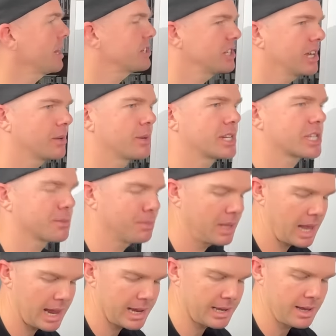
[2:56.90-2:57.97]
actually gonna
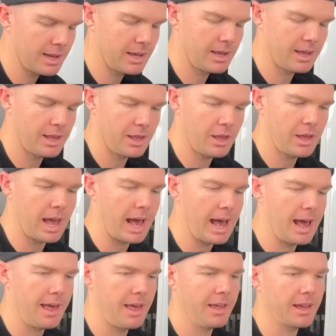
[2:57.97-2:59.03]
explain
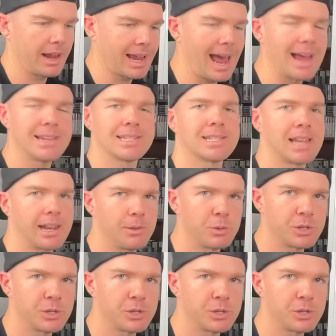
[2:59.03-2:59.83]
a case study,